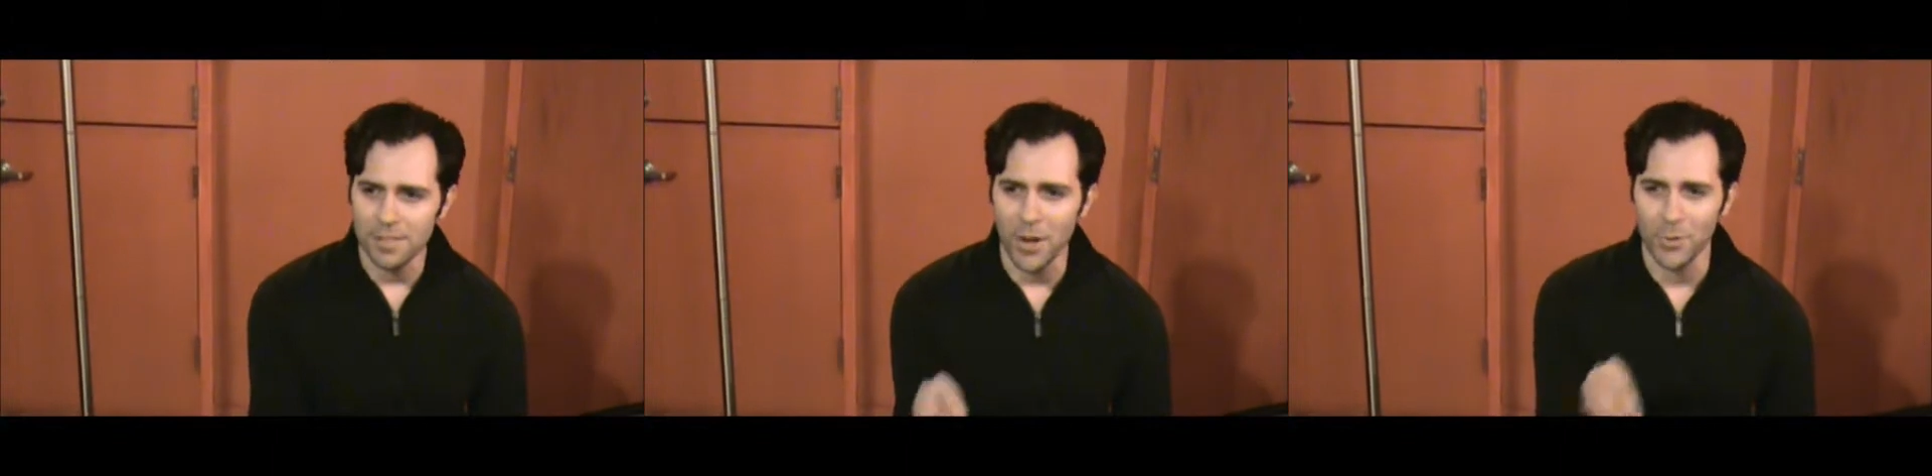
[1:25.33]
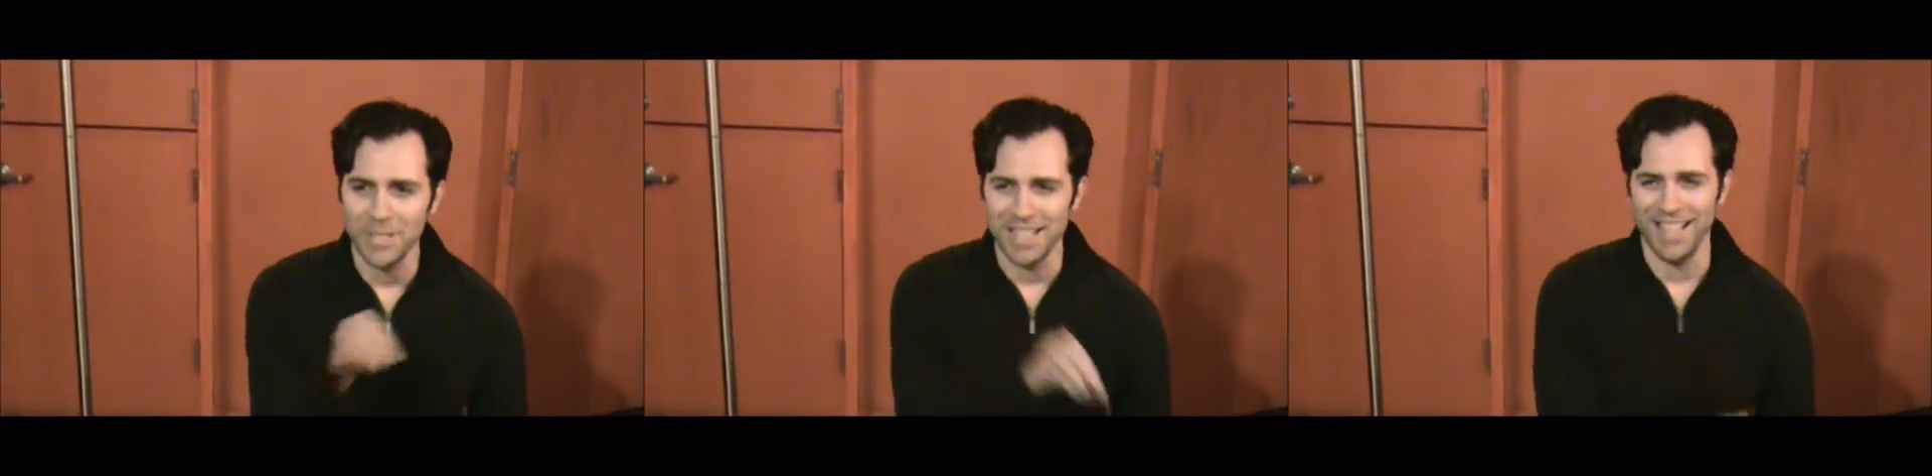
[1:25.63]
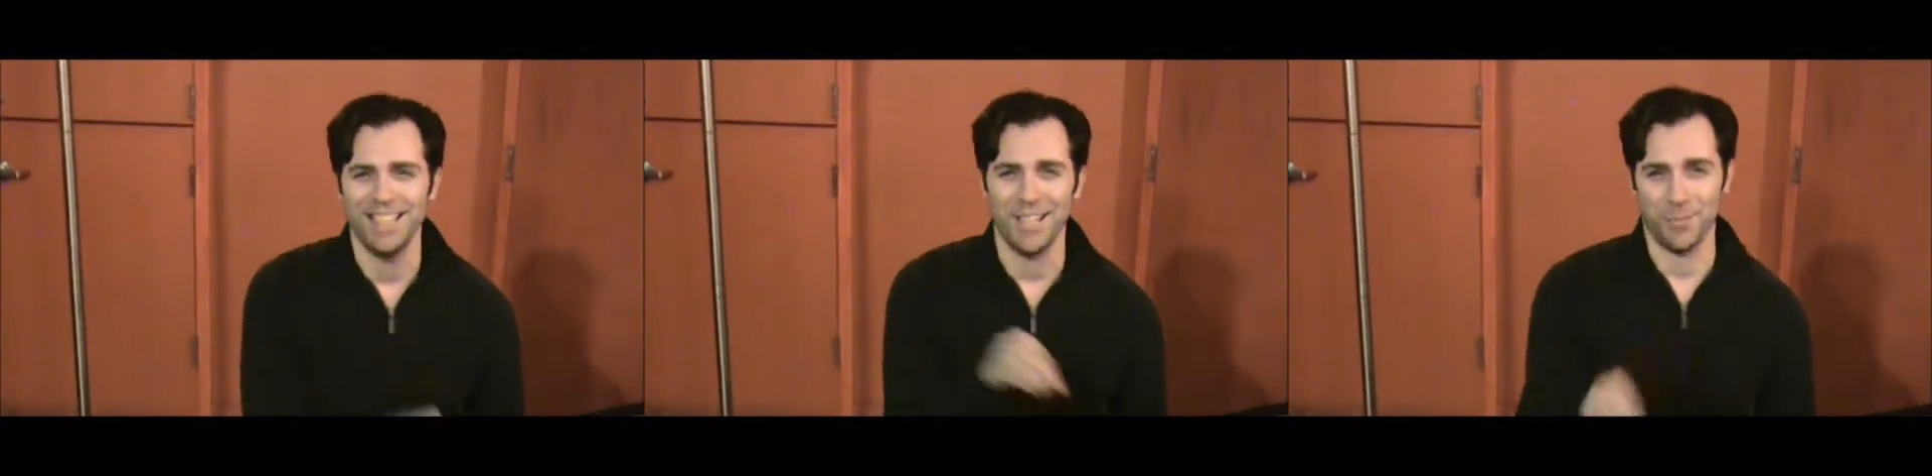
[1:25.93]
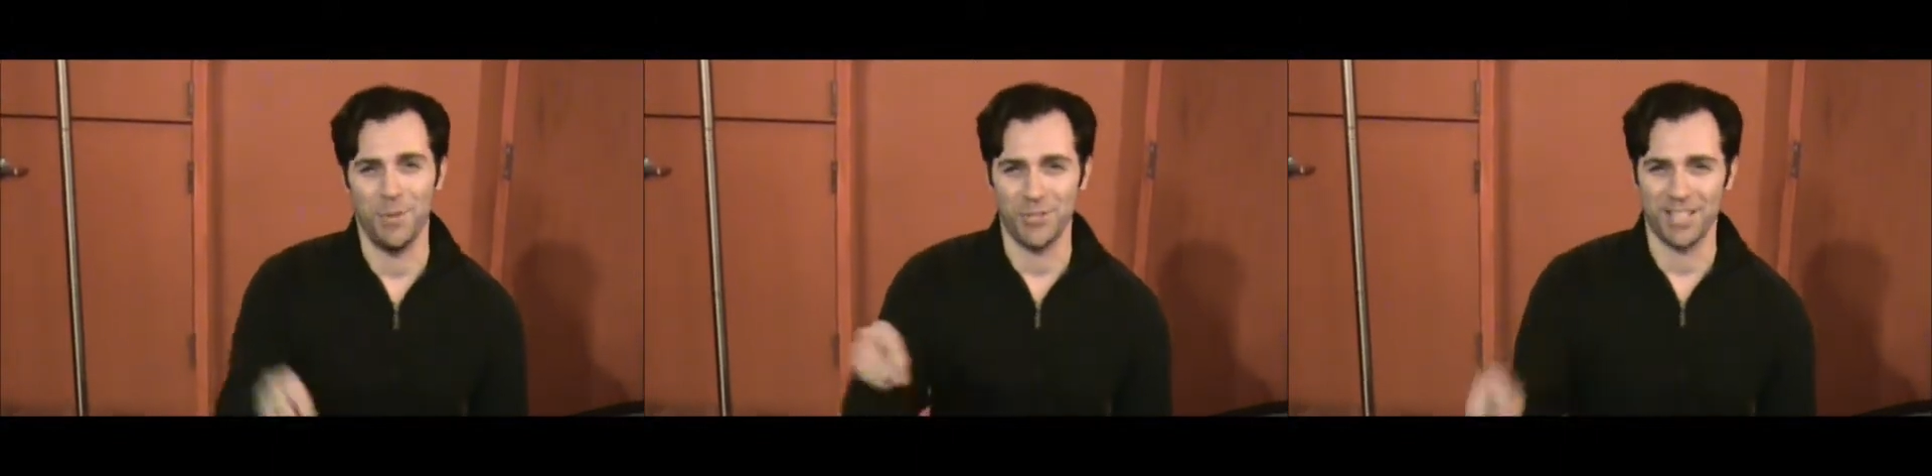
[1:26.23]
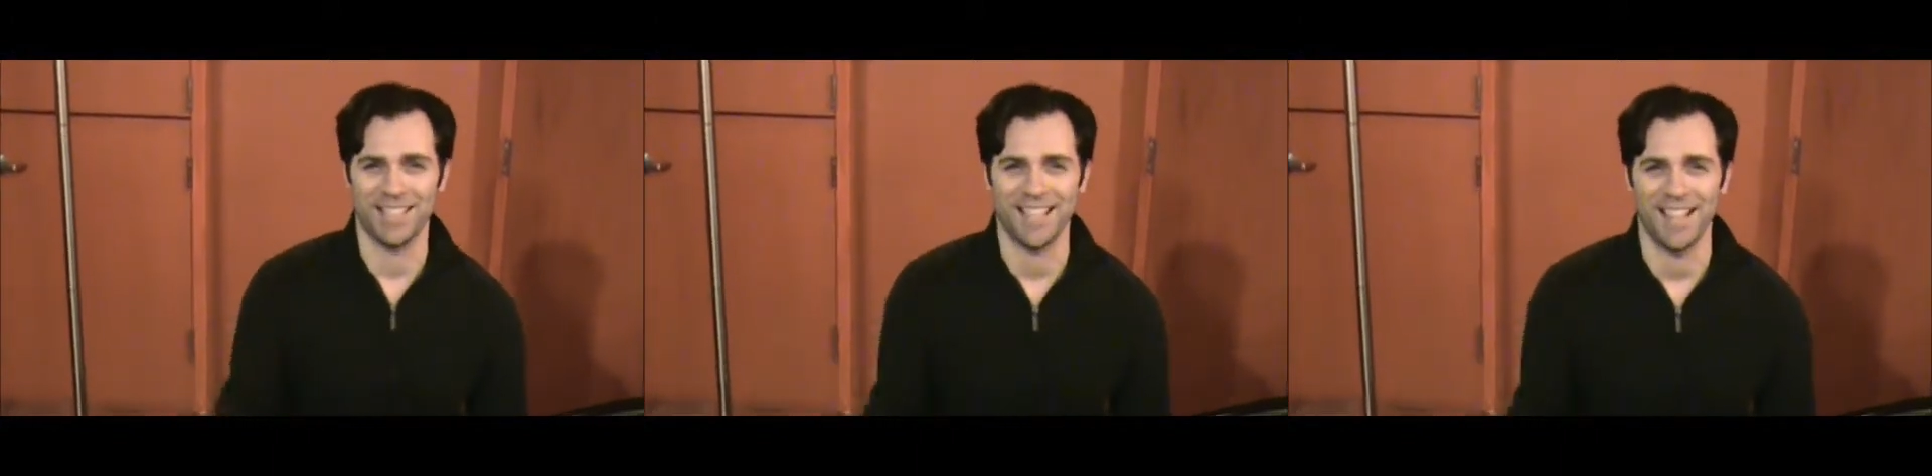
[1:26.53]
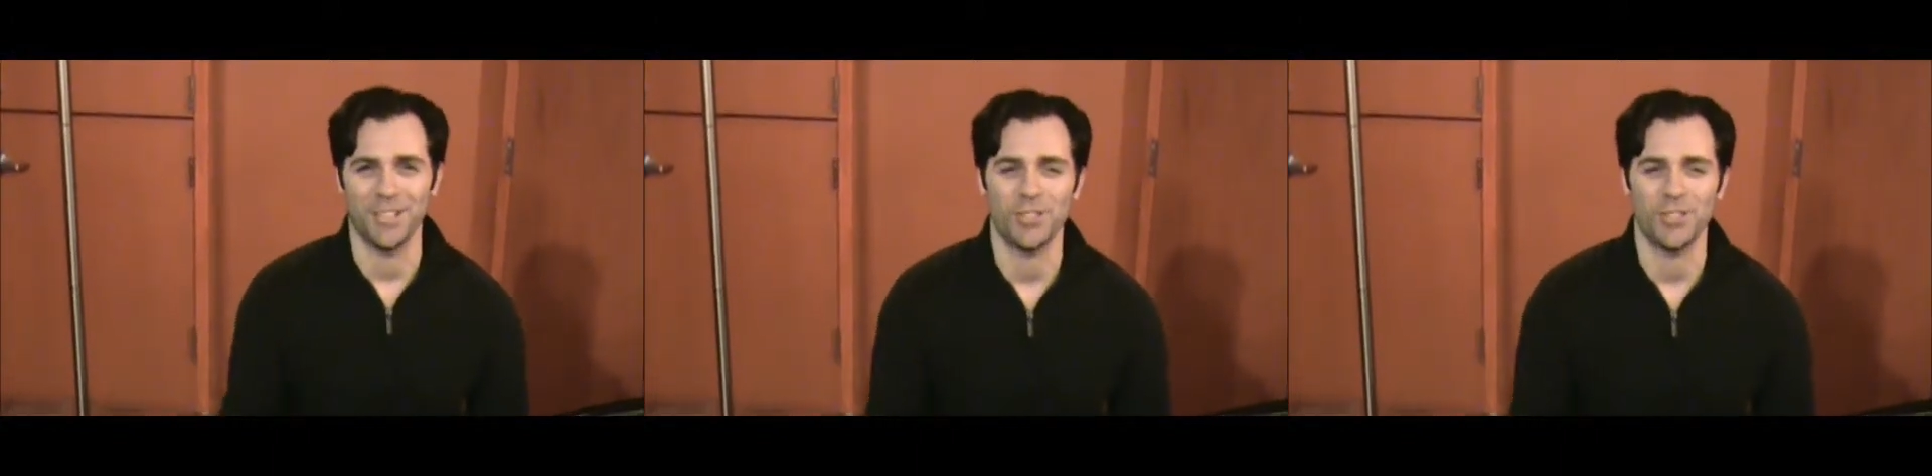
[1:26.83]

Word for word: not always the easiest music to sing.